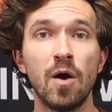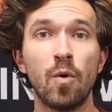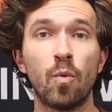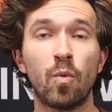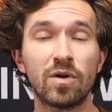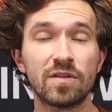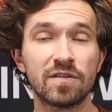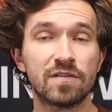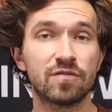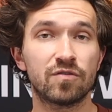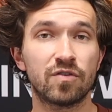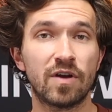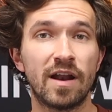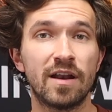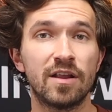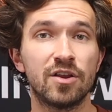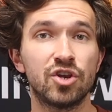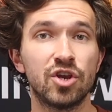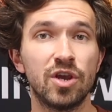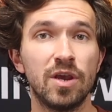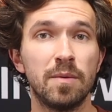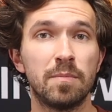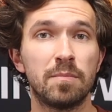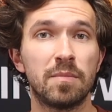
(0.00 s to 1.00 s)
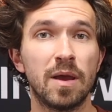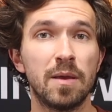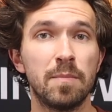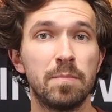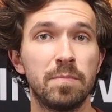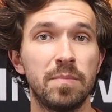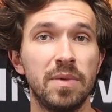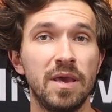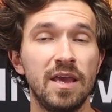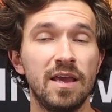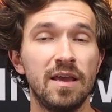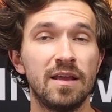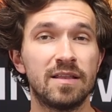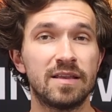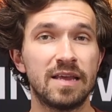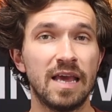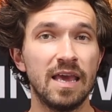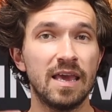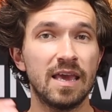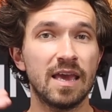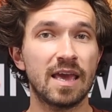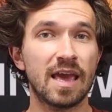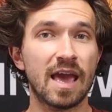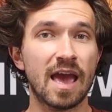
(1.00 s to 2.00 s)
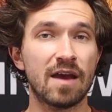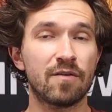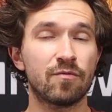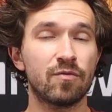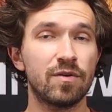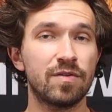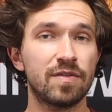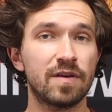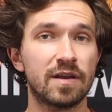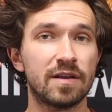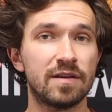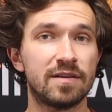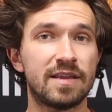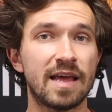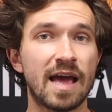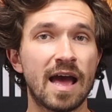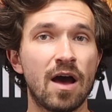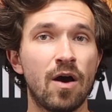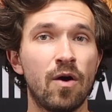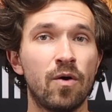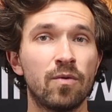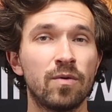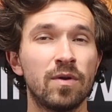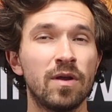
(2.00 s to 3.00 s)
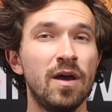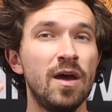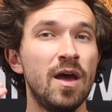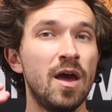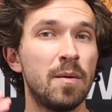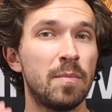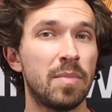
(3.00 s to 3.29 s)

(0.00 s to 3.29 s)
One strategy might be taking everything down